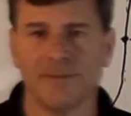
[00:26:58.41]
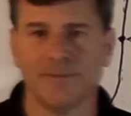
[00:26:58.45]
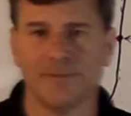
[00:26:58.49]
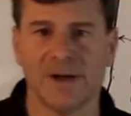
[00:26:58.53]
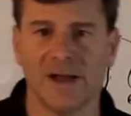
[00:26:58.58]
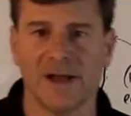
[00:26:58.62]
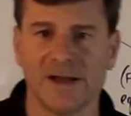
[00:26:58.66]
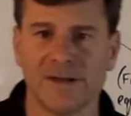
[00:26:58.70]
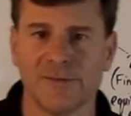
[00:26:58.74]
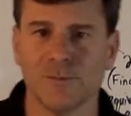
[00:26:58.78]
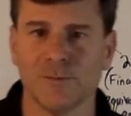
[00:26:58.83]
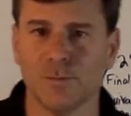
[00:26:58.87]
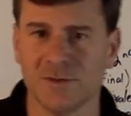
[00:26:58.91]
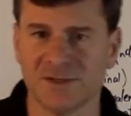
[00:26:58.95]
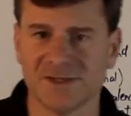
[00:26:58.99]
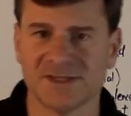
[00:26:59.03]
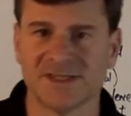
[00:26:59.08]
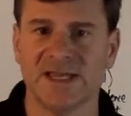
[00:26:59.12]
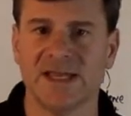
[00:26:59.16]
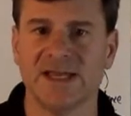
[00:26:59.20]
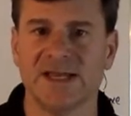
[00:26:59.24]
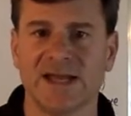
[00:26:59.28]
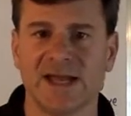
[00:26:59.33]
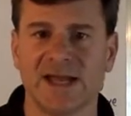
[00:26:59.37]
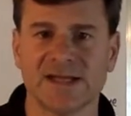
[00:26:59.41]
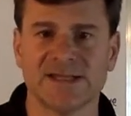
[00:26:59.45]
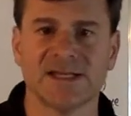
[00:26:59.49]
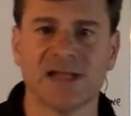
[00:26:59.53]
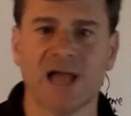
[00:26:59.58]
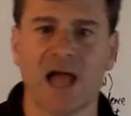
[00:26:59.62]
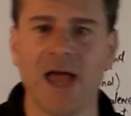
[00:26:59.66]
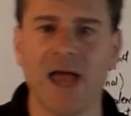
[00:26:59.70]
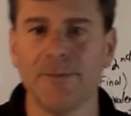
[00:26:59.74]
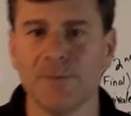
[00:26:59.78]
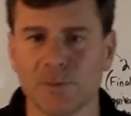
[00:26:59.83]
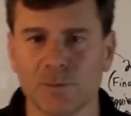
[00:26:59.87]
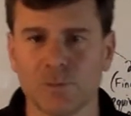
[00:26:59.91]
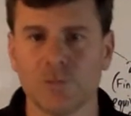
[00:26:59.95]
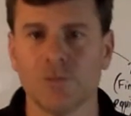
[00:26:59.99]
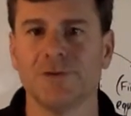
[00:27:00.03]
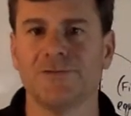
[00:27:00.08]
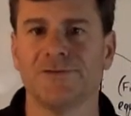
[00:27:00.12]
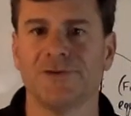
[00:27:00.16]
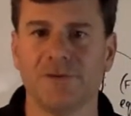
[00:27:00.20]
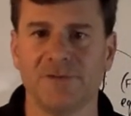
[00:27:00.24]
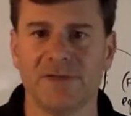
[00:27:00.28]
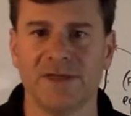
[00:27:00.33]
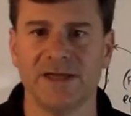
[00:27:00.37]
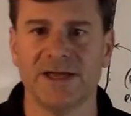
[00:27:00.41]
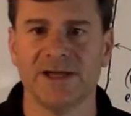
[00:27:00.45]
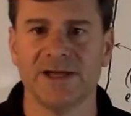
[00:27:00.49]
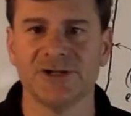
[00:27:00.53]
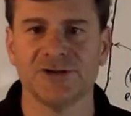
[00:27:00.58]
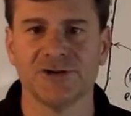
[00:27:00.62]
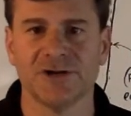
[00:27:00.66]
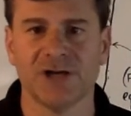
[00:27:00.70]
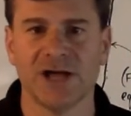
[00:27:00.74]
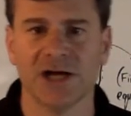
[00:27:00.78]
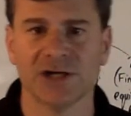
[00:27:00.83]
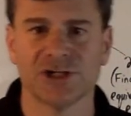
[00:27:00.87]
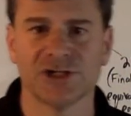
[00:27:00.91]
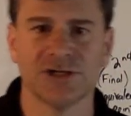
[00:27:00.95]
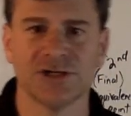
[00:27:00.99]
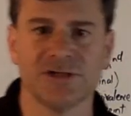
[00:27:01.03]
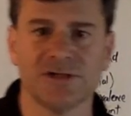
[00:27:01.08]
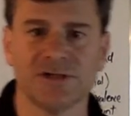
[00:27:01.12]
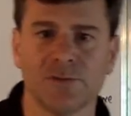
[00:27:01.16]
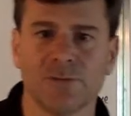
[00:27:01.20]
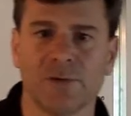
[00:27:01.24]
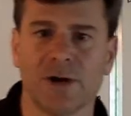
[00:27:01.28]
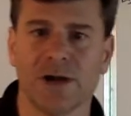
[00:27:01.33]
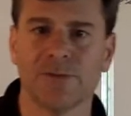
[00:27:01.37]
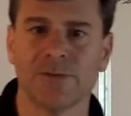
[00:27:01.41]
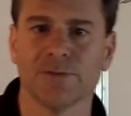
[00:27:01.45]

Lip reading: But we'll see you next time, and we'll do the introduction to what